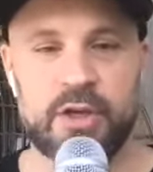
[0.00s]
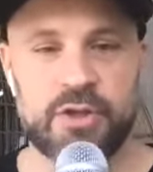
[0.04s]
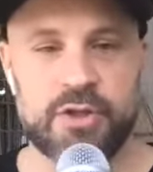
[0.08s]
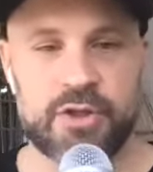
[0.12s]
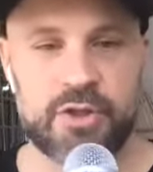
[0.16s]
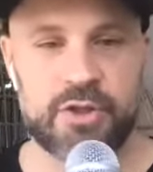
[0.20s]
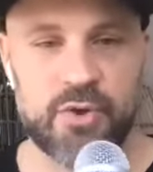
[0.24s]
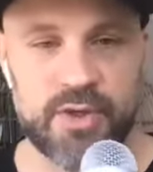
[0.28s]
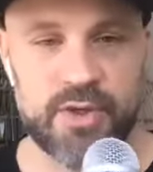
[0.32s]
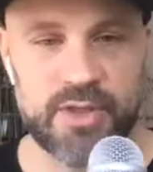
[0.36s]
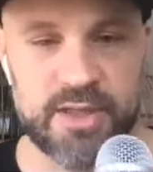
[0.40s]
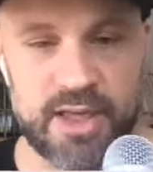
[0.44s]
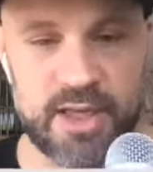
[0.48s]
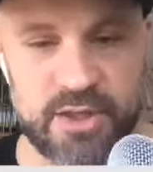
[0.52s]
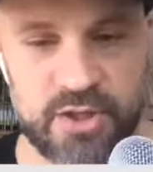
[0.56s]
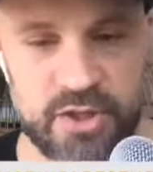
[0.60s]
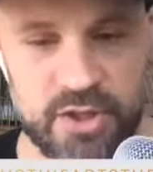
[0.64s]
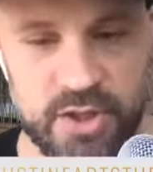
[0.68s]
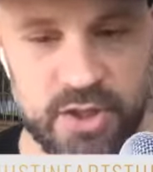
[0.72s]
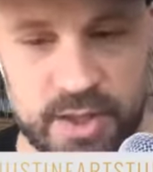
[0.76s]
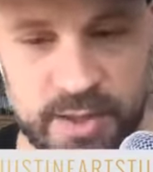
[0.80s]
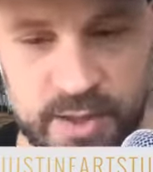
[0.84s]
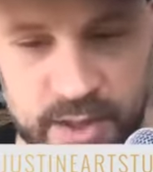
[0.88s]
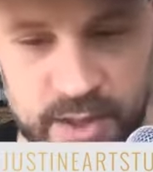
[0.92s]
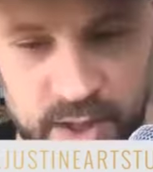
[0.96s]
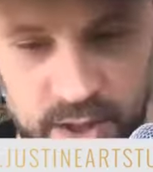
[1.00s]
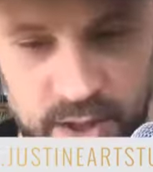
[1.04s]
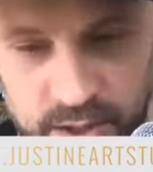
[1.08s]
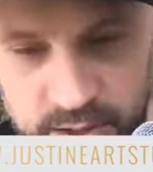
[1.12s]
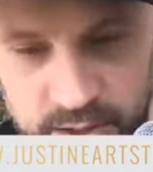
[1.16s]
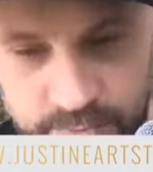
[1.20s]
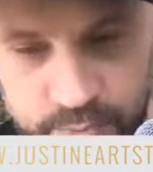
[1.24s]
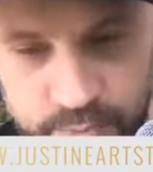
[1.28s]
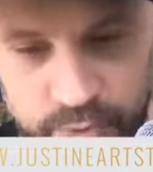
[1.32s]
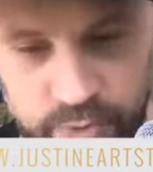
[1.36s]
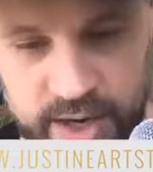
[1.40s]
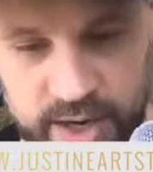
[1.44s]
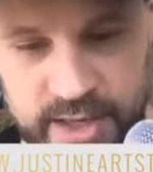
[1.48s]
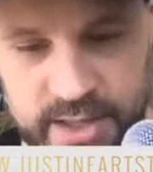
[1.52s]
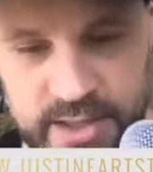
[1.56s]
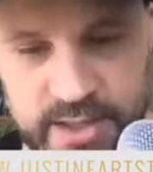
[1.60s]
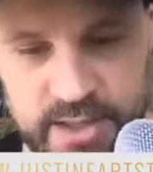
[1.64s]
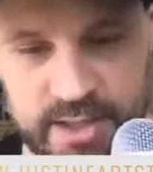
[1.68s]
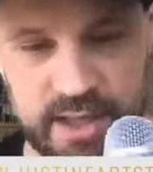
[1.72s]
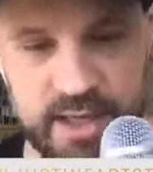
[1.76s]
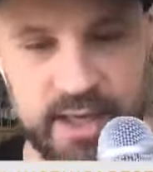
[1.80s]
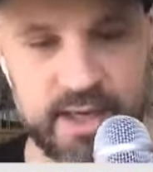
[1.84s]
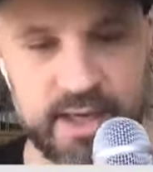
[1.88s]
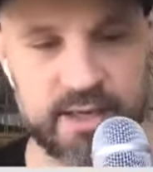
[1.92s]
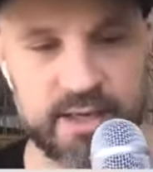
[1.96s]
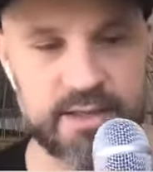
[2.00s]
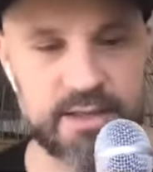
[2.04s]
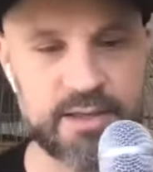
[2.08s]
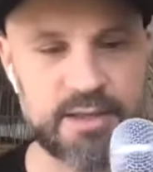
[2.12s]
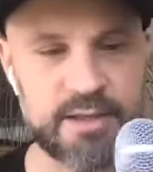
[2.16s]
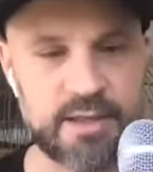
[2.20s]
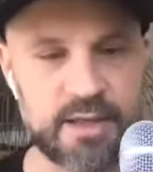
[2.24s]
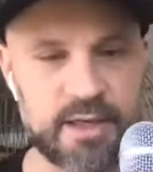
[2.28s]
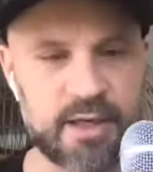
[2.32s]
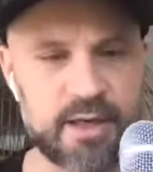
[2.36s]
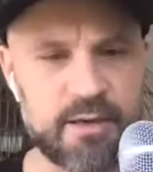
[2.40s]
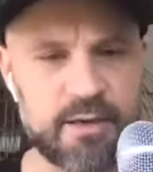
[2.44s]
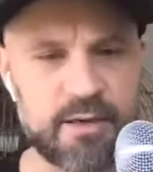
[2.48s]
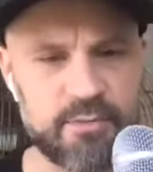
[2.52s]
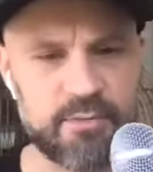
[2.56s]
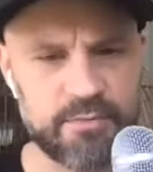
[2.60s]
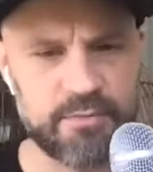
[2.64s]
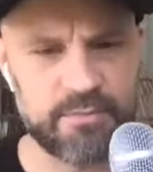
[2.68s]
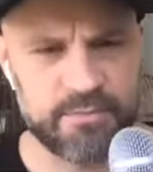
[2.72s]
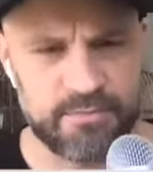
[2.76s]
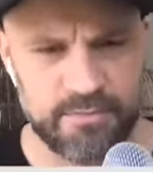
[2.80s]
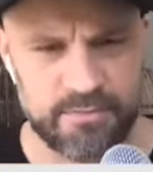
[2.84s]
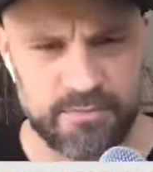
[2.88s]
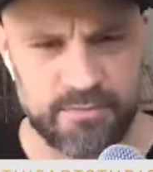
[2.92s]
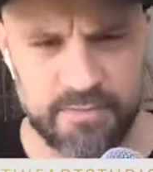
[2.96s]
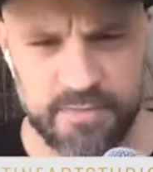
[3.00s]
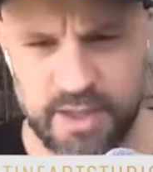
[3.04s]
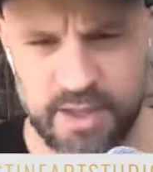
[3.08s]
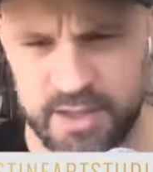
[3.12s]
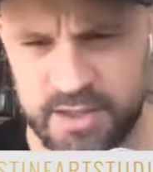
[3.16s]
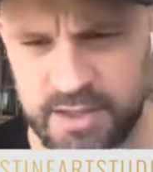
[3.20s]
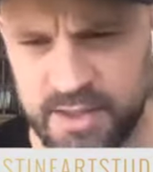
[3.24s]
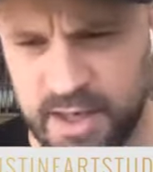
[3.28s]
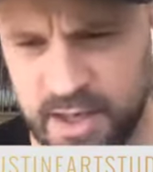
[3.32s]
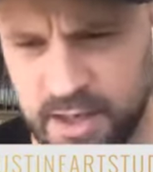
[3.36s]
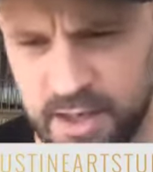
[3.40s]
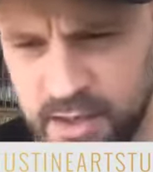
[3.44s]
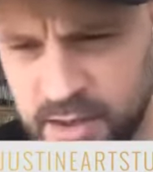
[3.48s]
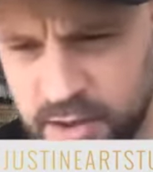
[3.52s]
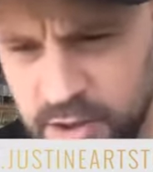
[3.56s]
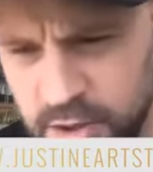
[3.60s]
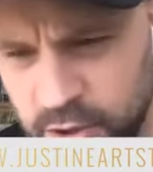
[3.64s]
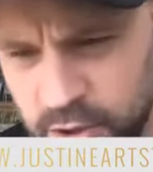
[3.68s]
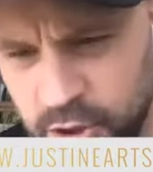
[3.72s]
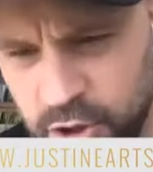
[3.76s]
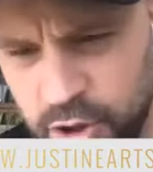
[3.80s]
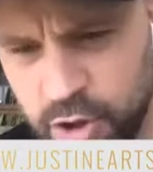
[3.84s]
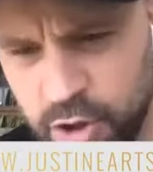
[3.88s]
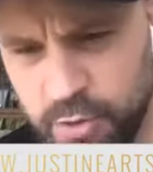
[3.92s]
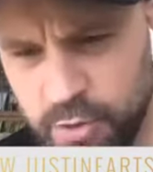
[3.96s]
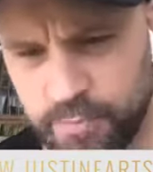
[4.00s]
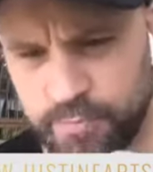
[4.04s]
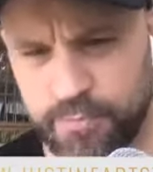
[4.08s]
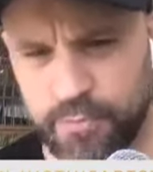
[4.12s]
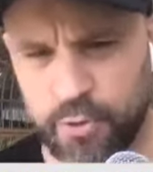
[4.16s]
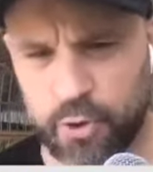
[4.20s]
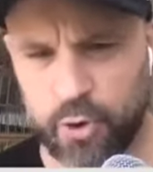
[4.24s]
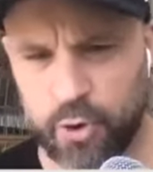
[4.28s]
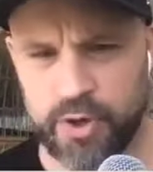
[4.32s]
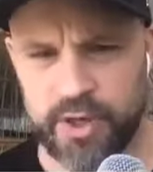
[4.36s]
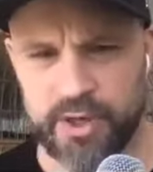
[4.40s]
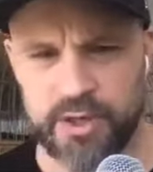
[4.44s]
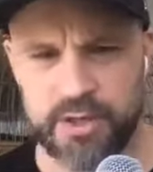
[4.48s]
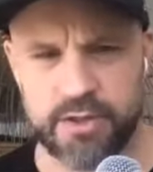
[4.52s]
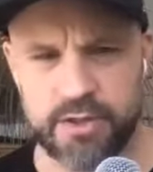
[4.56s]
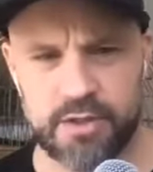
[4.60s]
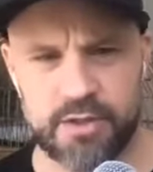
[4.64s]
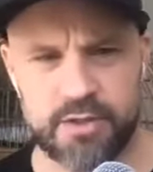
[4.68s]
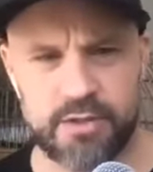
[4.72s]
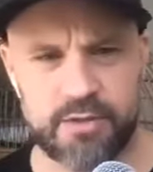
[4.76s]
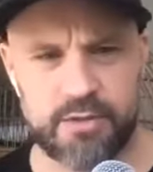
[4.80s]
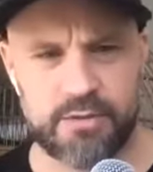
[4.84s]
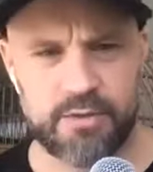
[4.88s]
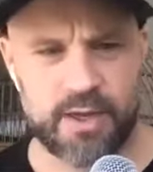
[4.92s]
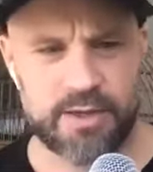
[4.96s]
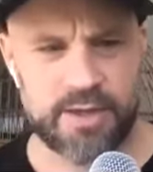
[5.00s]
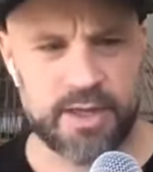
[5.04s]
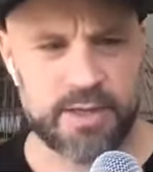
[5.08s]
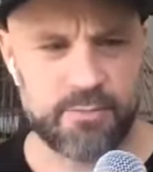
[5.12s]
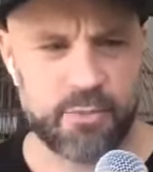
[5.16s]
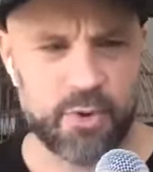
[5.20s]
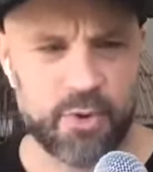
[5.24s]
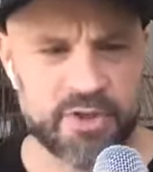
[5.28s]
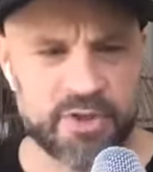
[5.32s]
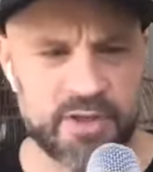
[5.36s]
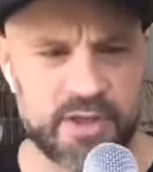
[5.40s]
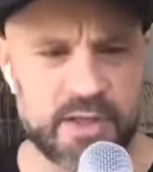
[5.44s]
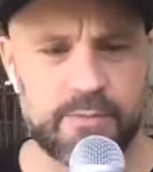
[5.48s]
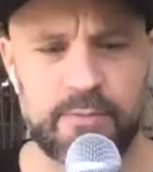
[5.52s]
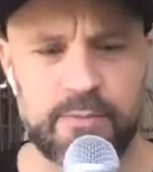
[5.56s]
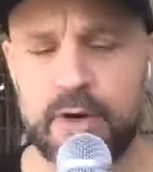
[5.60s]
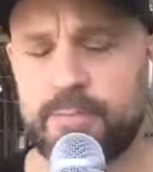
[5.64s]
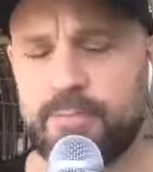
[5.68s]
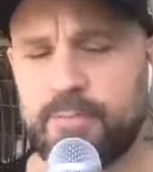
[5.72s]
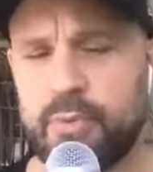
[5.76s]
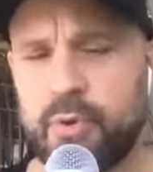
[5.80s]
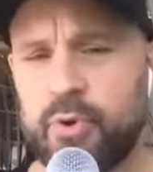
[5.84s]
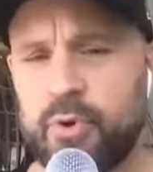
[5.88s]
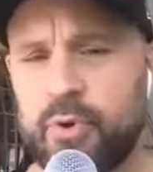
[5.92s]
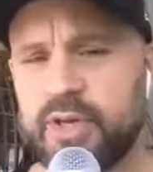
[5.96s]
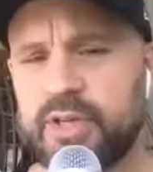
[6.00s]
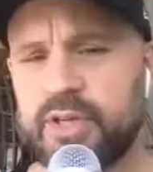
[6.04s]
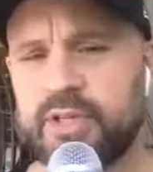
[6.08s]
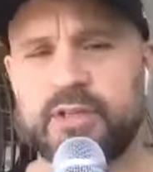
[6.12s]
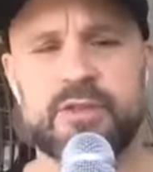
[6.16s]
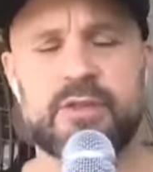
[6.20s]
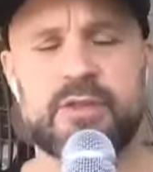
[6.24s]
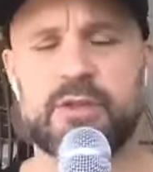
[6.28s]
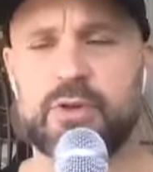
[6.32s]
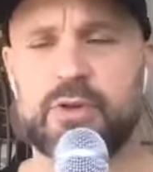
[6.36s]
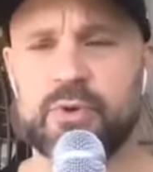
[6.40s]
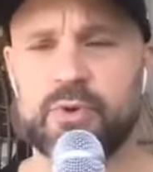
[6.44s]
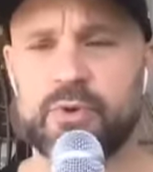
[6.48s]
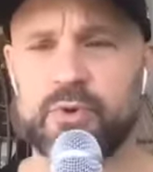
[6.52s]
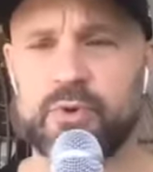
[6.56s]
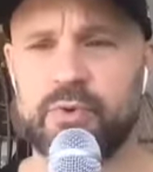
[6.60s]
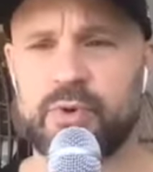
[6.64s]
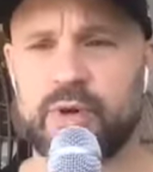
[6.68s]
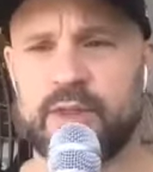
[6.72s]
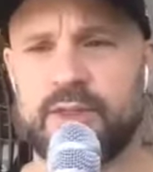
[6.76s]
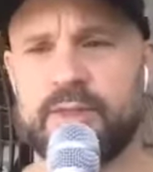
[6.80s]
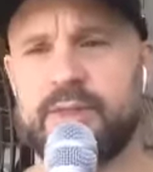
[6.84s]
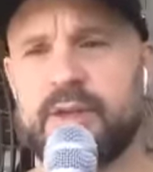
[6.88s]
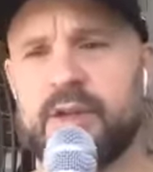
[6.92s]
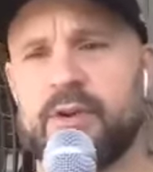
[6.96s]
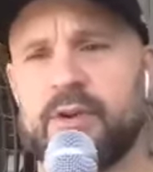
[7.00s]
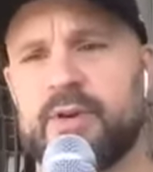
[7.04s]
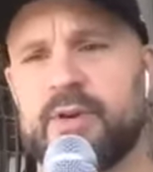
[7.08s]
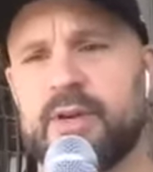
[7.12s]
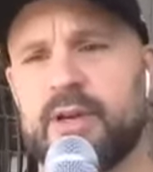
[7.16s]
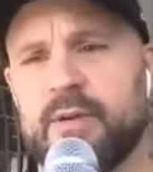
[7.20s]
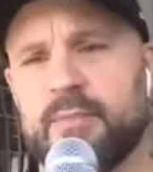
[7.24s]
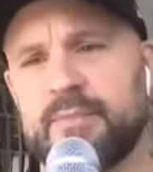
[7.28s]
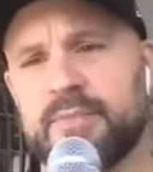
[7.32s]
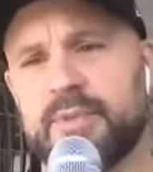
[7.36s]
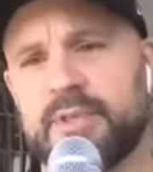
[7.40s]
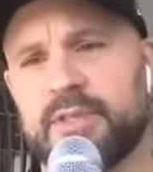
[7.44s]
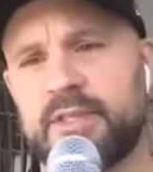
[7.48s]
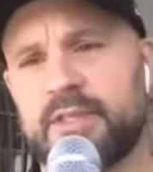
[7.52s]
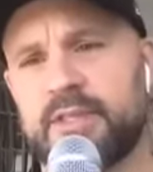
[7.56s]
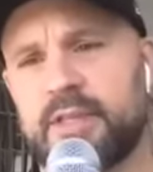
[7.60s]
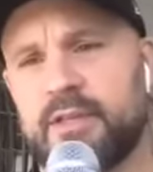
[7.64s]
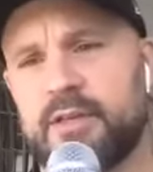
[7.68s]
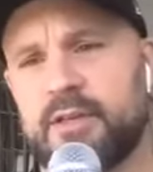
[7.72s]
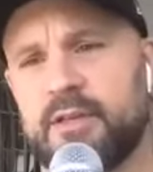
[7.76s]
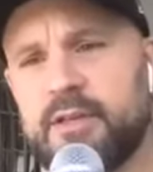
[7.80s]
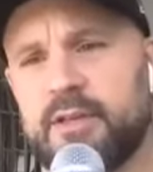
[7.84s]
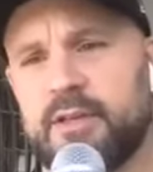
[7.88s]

So essentially, the, the, the price is um, it's like point. I think most of them are point two Ethereums.